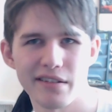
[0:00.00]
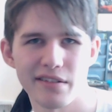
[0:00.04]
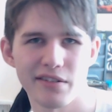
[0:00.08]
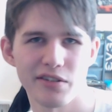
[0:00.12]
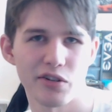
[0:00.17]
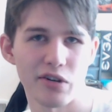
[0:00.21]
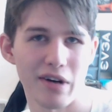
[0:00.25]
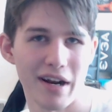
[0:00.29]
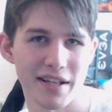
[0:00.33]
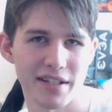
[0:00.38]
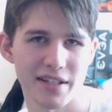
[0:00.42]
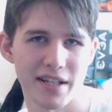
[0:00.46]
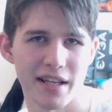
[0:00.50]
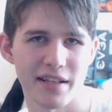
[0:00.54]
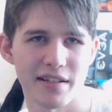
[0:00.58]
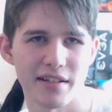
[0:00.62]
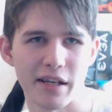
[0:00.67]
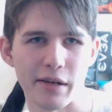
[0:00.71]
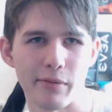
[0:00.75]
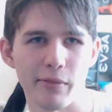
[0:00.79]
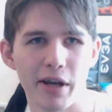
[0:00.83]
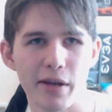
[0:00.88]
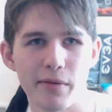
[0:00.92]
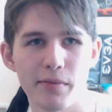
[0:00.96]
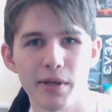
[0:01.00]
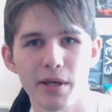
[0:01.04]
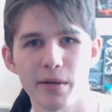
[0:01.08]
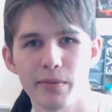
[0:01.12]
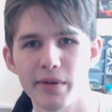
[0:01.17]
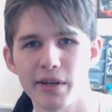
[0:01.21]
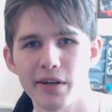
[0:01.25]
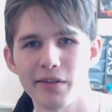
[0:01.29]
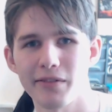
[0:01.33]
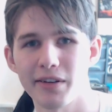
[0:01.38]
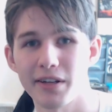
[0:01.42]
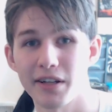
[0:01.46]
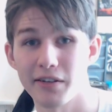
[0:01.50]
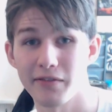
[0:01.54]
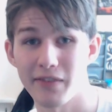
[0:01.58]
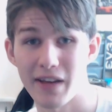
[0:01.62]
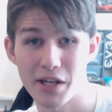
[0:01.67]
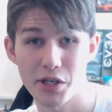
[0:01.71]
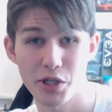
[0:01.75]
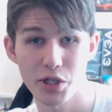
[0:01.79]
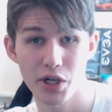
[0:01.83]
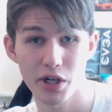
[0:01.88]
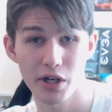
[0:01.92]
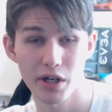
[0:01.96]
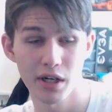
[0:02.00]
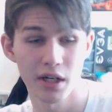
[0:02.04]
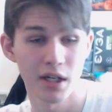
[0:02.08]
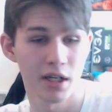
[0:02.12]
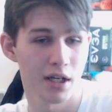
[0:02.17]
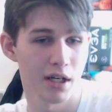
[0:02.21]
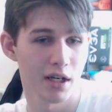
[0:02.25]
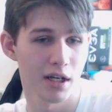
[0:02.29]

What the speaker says: Stress testing might be a bit of an adventure,